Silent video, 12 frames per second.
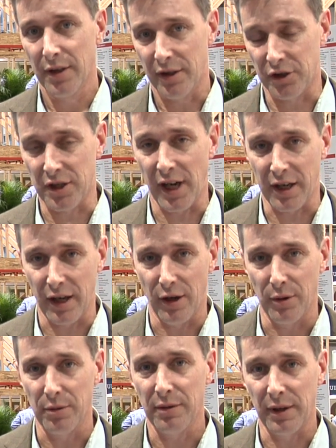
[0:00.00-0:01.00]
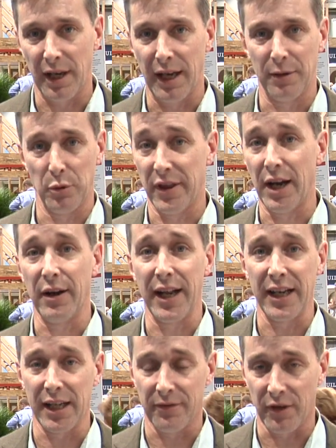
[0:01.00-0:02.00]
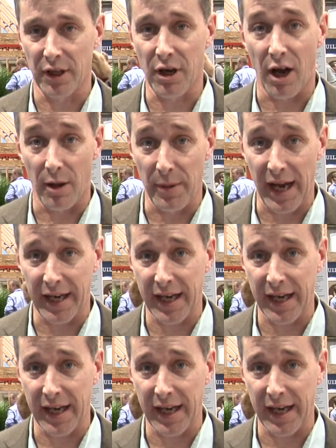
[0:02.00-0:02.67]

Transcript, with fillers: the stucco uh, without any of the callback